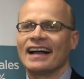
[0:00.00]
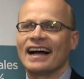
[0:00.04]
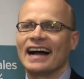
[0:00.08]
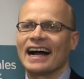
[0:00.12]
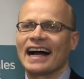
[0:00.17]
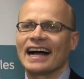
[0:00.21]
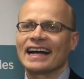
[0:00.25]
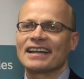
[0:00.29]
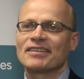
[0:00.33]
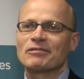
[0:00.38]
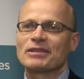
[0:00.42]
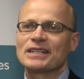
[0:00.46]

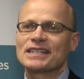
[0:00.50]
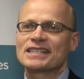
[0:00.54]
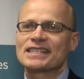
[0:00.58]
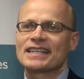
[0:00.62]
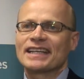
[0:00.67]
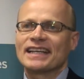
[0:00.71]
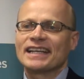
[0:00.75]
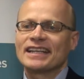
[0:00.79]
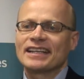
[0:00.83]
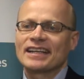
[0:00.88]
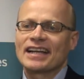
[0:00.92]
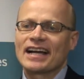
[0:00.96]
And we're
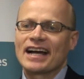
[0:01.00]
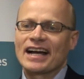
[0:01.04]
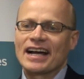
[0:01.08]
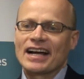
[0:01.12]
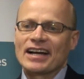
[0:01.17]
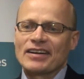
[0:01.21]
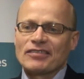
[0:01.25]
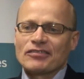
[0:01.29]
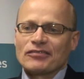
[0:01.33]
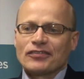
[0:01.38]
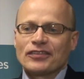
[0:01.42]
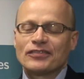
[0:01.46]
seeing
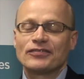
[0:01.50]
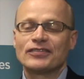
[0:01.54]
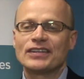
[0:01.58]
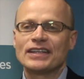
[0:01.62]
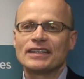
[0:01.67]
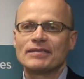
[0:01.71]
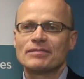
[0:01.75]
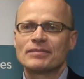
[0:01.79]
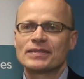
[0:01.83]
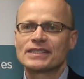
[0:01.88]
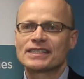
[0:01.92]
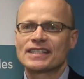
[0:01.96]

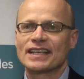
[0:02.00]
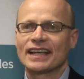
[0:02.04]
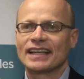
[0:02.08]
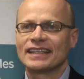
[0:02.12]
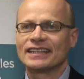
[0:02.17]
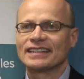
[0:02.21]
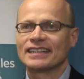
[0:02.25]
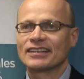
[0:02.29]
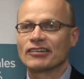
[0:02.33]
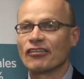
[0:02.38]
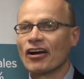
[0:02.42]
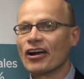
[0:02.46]

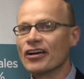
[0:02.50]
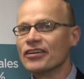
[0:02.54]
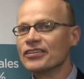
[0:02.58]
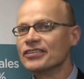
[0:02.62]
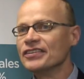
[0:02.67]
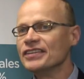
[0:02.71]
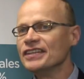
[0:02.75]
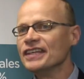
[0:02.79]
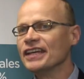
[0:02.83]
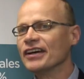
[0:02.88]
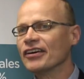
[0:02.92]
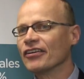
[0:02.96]
15%
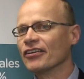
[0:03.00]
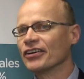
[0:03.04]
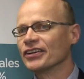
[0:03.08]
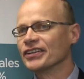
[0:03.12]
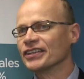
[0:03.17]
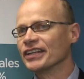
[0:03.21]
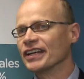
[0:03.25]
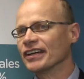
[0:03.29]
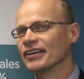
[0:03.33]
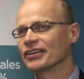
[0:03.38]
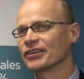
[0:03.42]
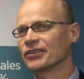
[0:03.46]
growth year
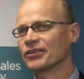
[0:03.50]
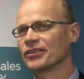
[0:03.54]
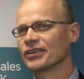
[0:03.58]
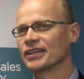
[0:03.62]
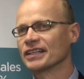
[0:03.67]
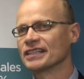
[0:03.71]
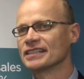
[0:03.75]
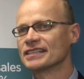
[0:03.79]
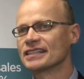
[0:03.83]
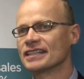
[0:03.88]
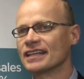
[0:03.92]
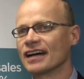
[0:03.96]
on year
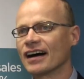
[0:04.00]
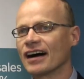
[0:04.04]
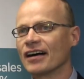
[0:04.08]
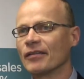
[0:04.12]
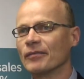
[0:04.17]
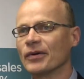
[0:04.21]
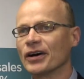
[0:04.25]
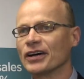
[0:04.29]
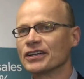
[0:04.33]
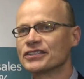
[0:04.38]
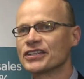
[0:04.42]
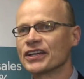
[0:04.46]
according to the
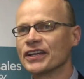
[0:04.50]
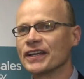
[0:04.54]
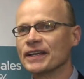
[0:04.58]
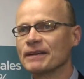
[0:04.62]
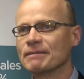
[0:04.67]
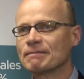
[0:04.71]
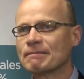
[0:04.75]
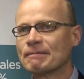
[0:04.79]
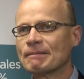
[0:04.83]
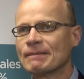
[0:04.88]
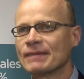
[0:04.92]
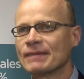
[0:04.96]
IMRG.